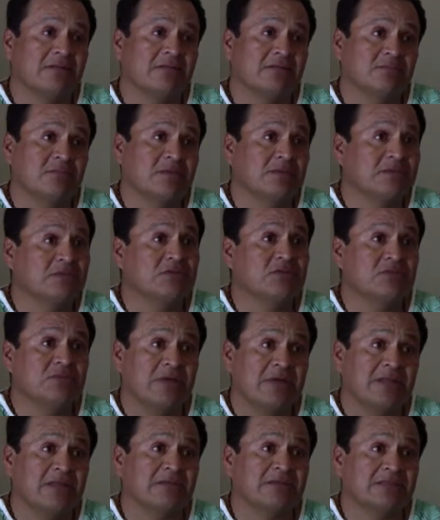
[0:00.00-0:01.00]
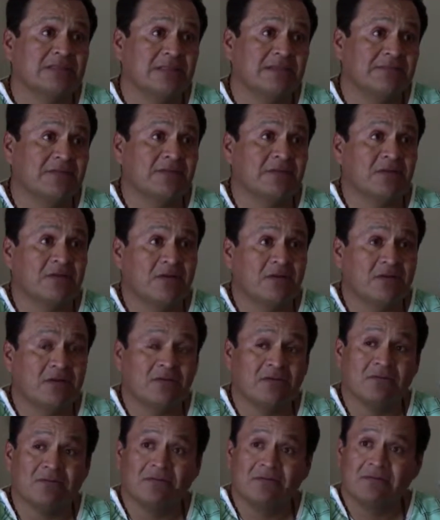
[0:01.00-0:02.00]
like about 2 miles left to
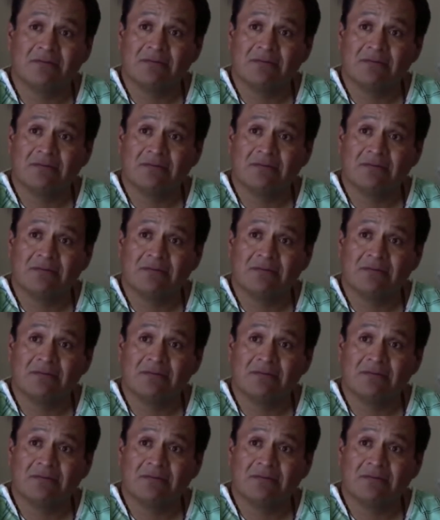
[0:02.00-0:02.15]
go.